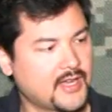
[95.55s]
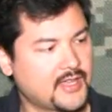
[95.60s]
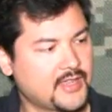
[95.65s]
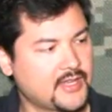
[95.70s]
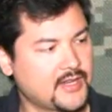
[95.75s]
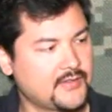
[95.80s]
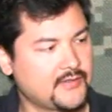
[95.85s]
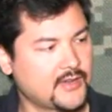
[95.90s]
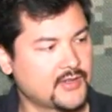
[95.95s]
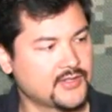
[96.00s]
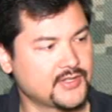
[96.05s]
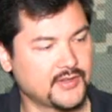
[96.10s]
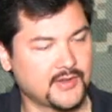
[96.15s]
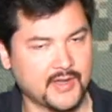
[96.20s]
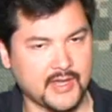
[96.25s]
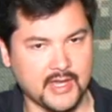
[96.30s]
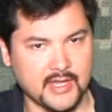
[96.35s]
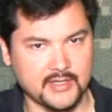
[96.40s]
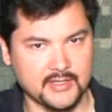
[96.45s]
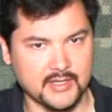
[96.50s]
and then you've
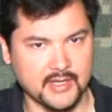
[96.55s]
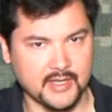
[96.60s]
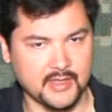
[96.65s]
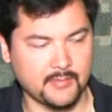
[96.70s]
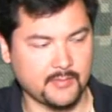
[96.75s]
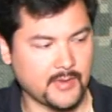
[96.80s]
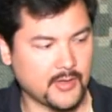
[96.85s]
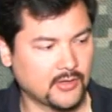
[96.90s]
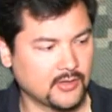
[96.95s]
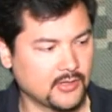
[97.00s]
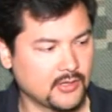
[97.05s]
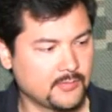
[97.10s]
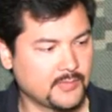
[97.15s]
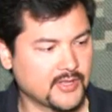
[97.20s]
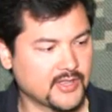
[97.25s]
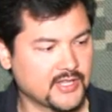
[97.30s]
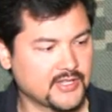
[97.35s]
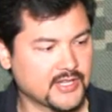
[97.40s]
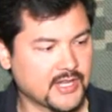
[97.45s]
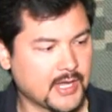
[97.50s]
also got the belt
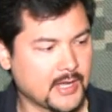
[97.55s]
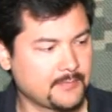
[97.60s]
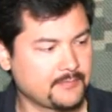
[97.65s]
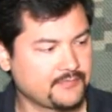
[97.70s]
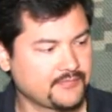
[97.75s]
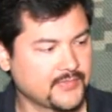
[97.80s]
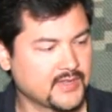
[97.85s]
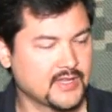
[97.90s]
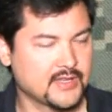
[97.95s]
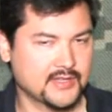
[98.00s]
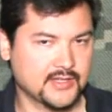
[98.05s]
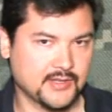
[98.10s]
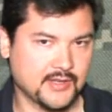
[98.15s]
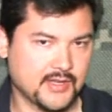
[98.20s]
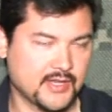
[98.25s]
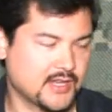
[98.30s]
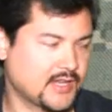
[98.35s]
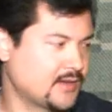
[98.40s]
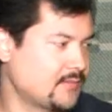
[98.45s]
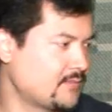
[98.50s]
loop on the top, so
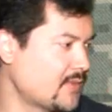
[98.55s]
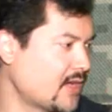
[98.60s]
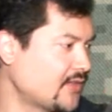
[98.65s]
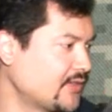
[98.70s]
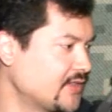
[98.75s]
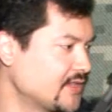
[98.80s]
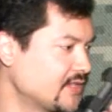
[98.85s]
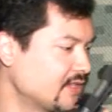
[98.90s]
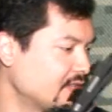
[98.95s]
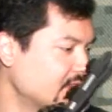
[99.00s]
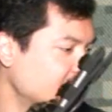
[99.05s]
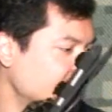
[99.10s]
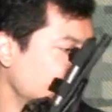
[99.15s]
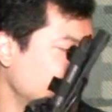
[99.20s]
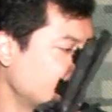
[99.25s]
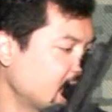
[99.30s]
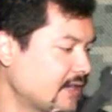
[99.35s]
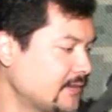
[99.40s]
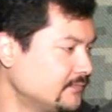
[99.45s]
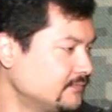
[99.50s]
you can mount this on the
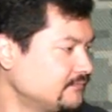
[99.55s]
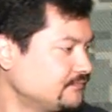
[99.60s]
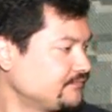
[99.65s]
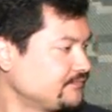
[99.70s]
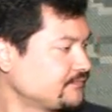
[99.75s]
side.